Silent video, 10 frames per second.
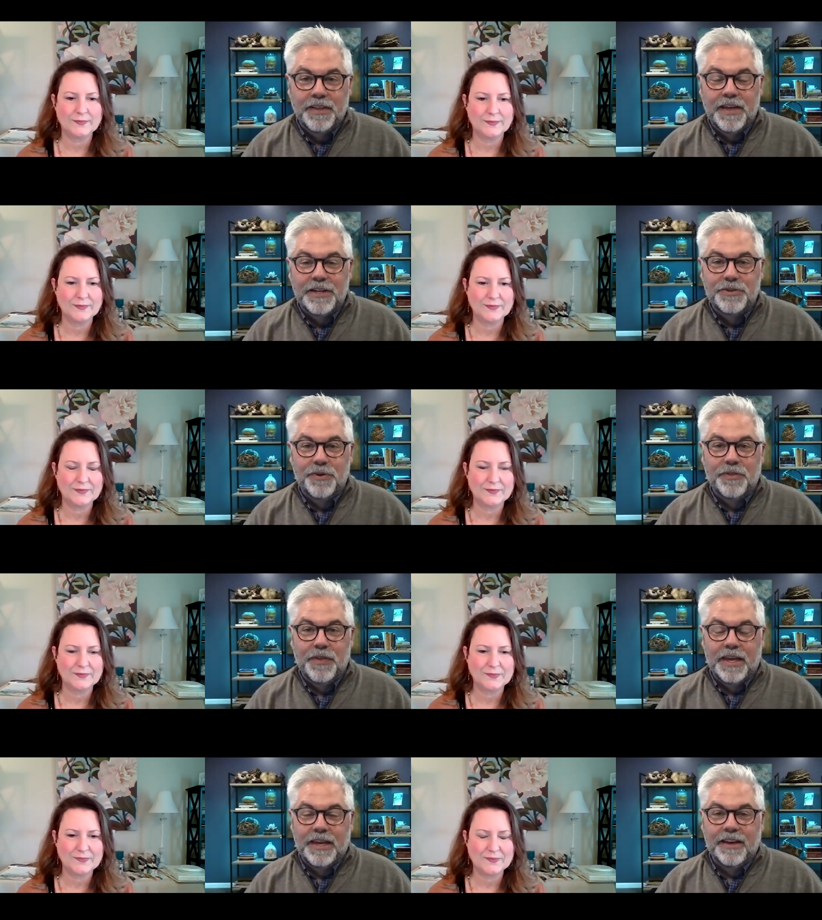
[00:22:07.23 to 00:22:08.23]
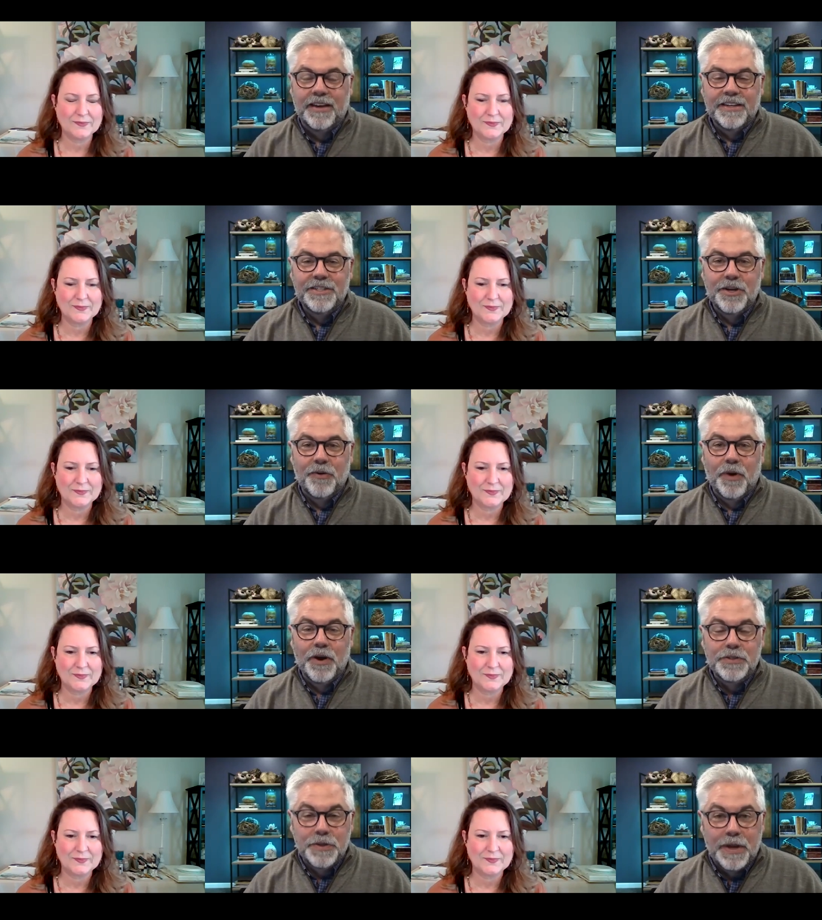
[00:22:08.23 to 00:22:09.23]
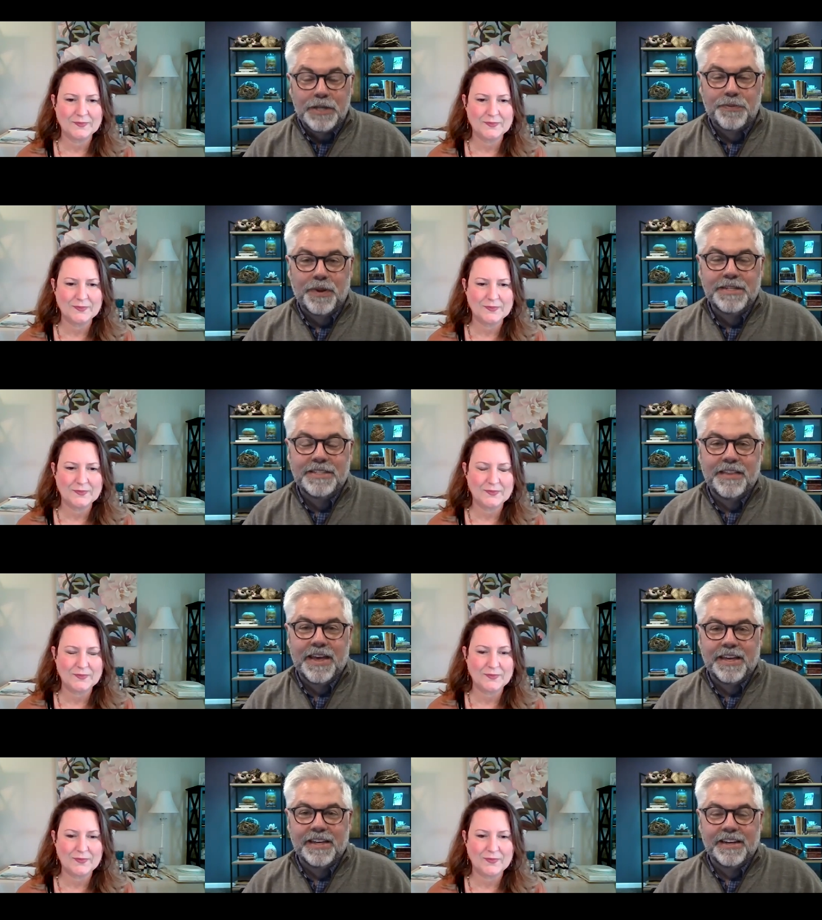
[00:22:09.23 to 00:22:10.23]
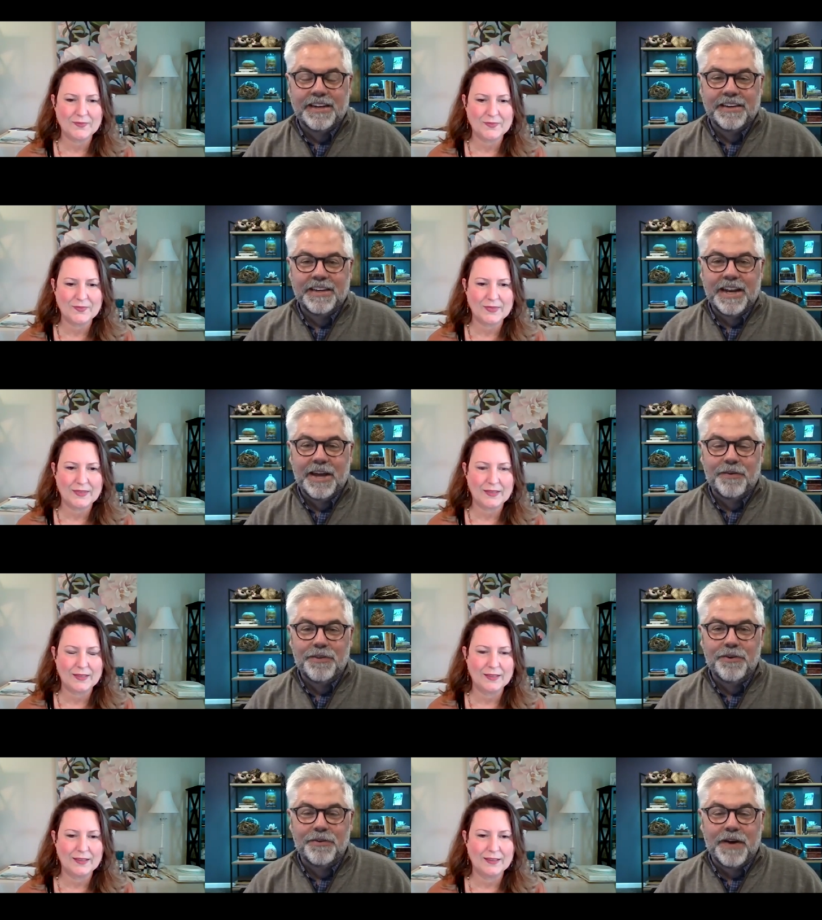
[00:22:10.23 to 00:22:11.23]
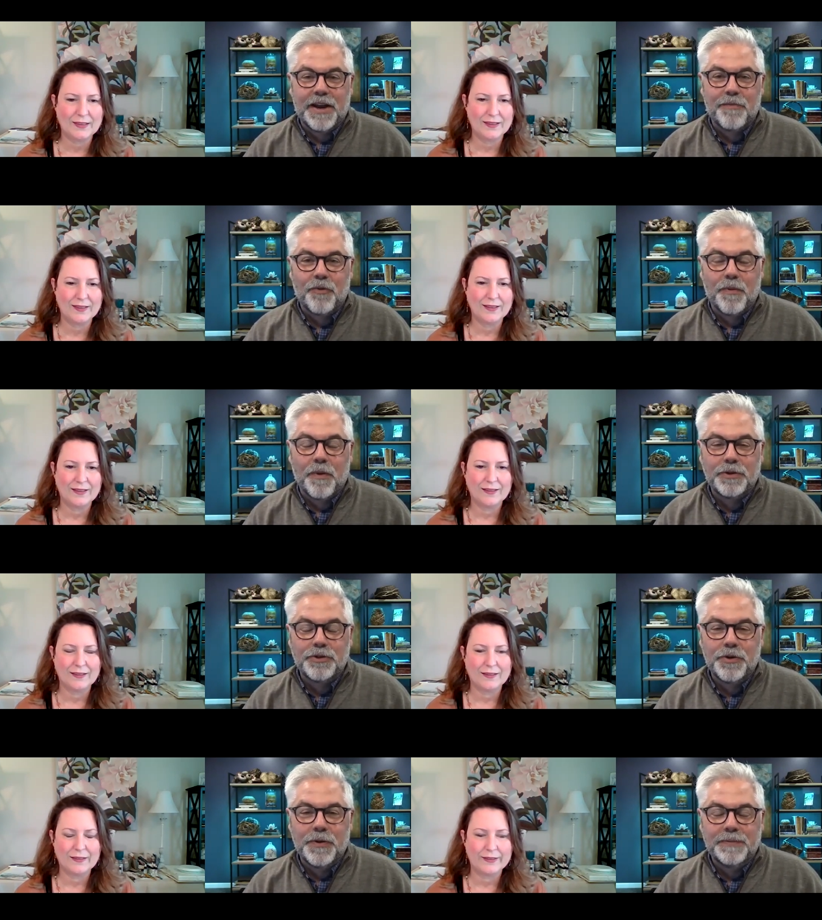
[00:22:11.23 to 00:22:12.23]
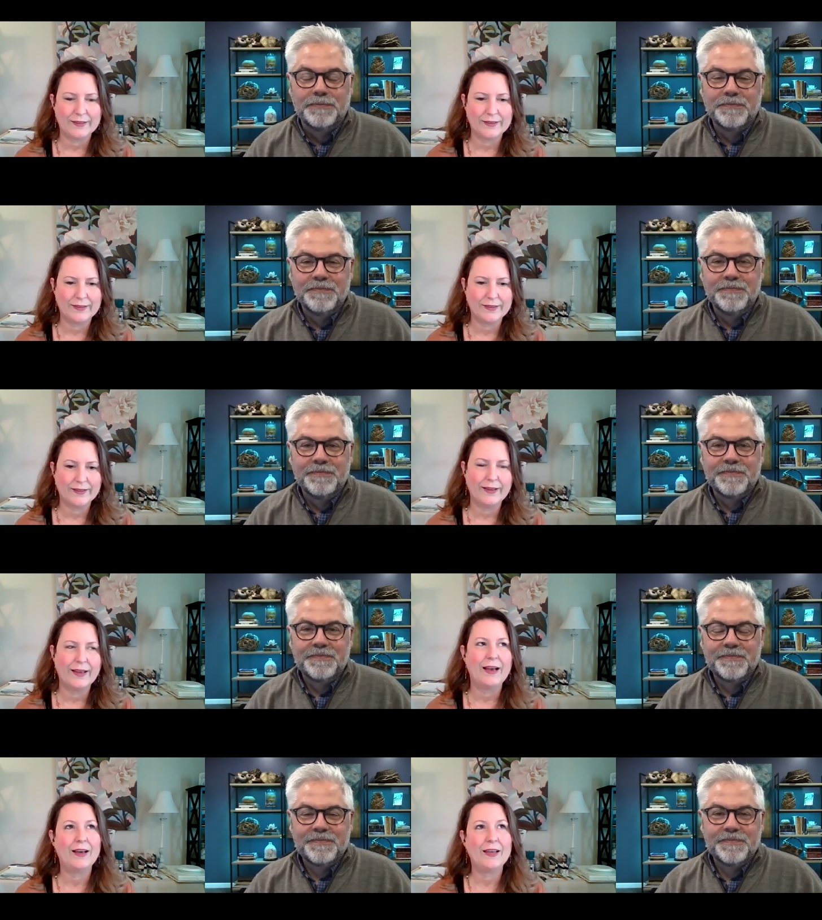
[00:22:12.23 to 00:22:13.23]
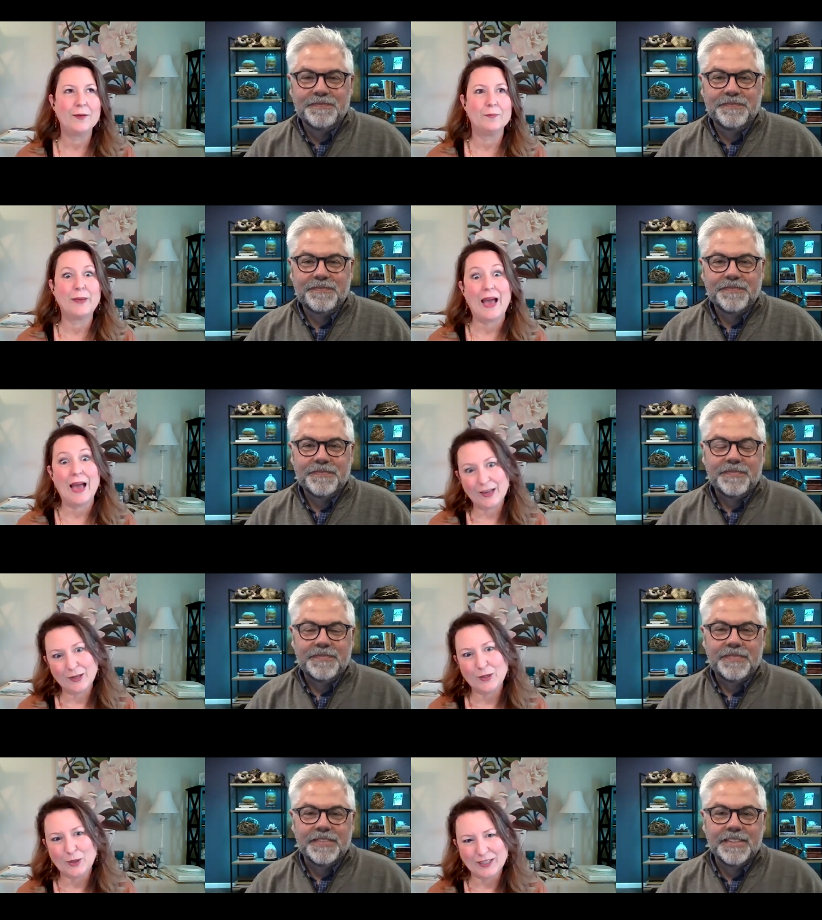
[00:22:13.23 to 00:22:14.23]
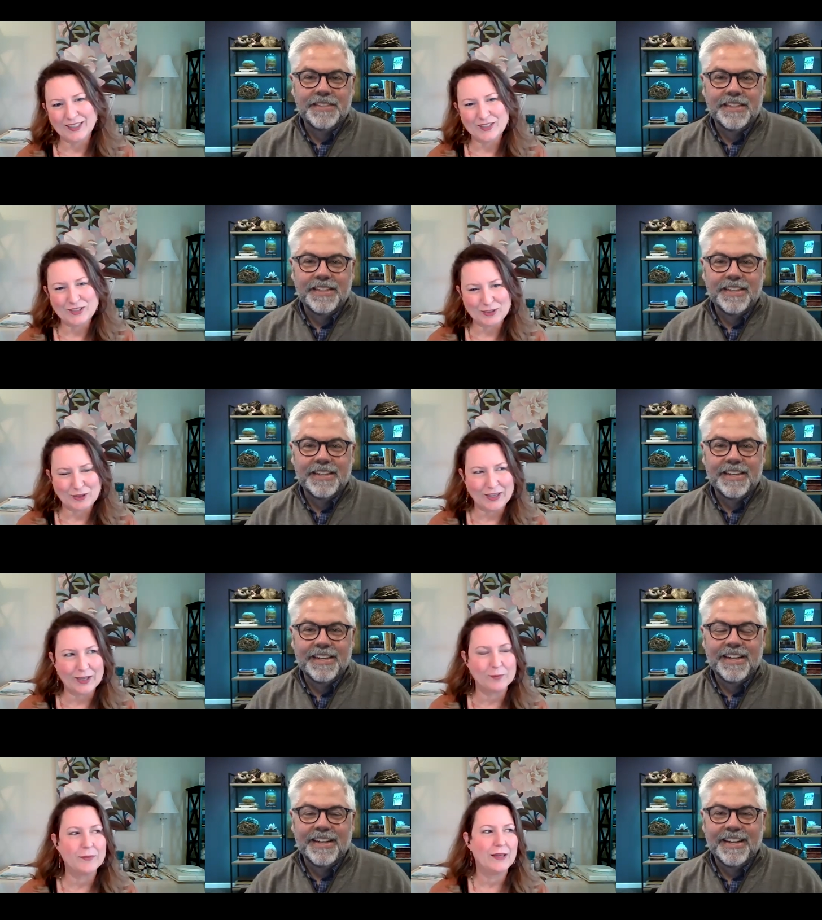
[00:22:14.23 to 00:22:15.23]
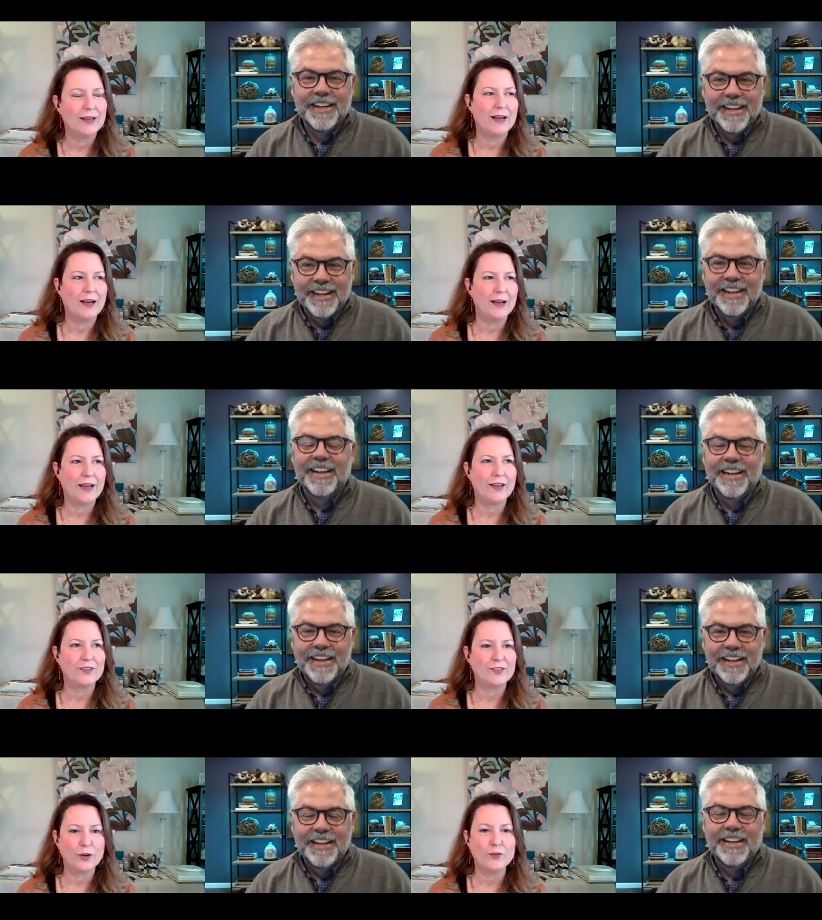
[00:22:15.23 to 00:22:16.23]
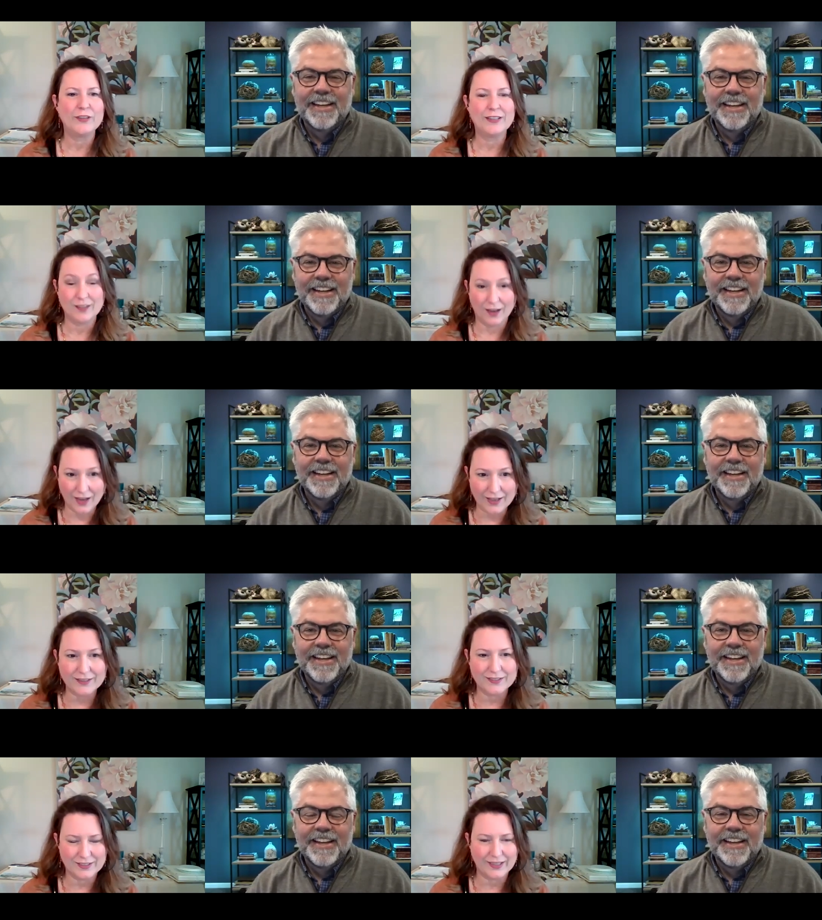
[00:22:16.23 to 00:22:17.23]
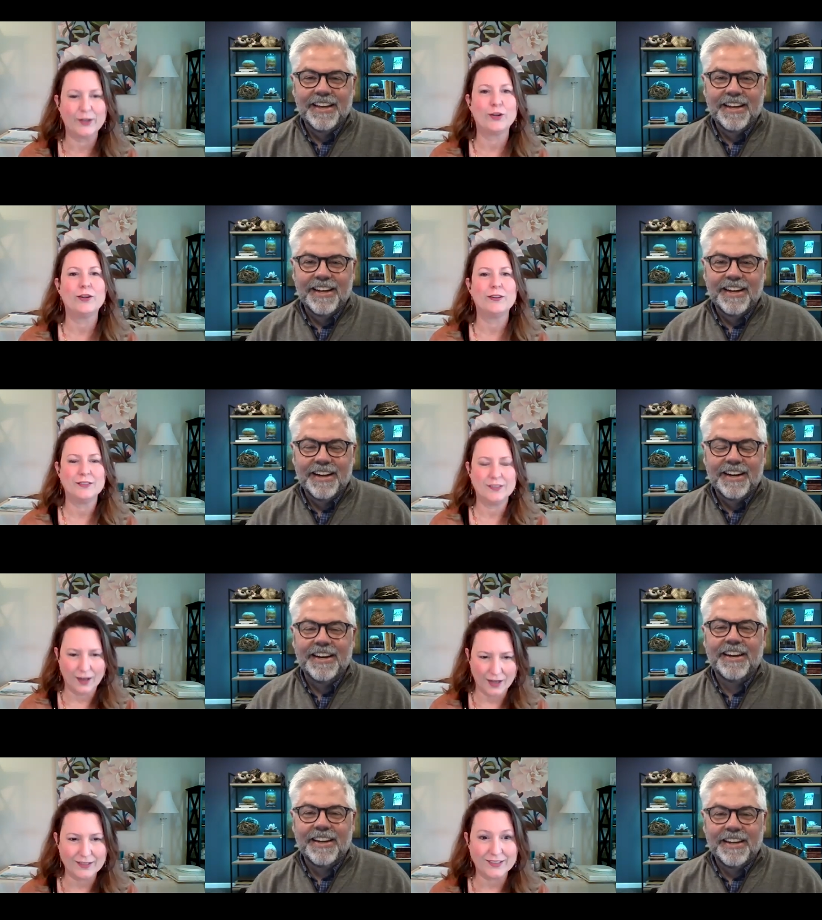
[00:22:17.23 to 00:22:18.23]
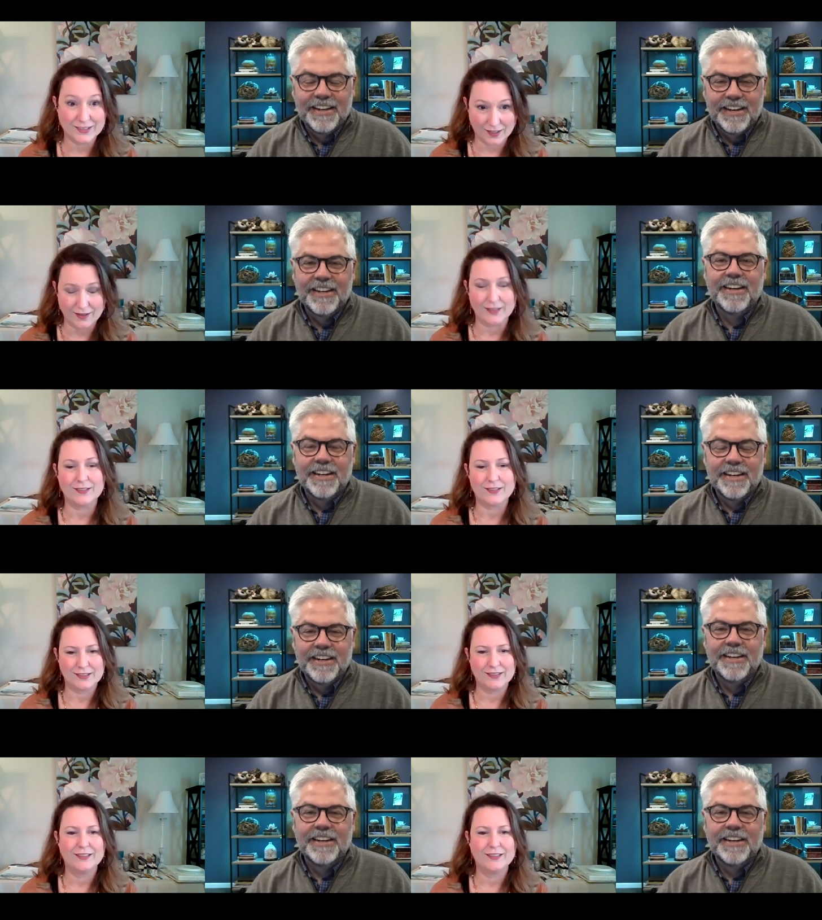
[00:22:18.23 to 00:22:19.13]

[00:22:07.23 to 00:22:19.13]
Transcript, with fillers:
Speaker 1: and that sort of thing. So where's the best place that they can uh, connect with you to find out more about what you're doing?
Speaker 2: I am back on Instagram uh, as sophie.dare.designs.